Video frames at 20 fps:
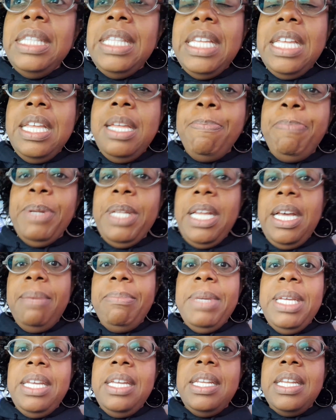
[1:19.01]
The
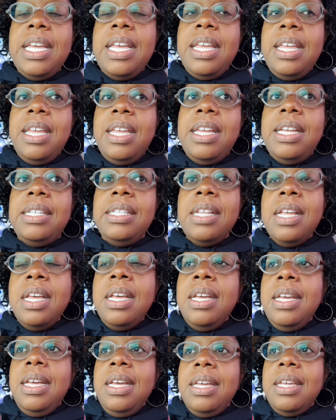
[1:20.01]
plumbing is
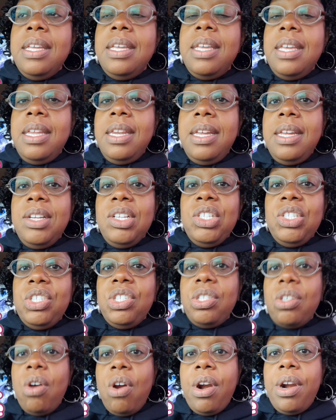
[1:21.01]
getting
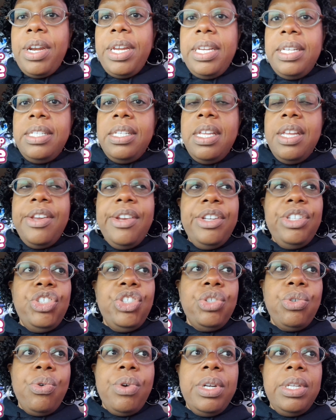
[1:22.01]
started here
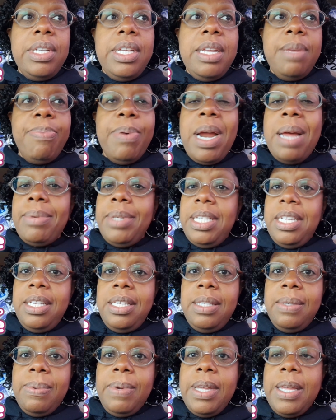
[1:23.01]
shortly, probably
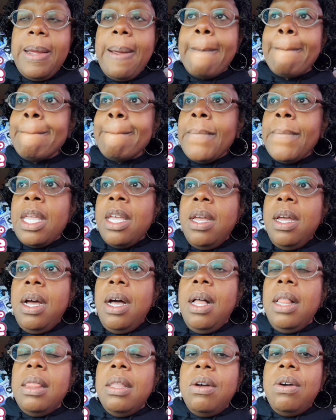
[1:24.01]
this week,
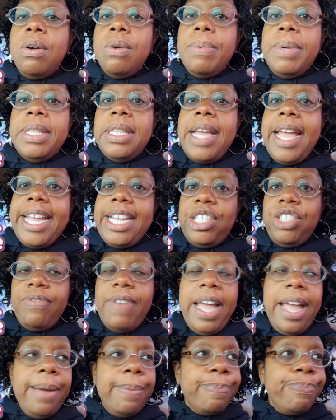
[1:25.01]
along with the
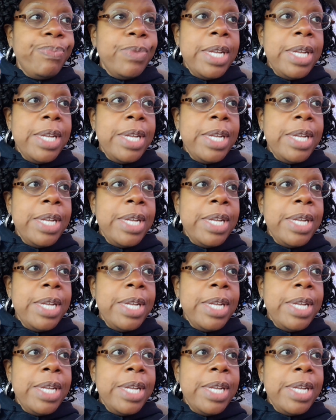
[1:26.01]
HVAC.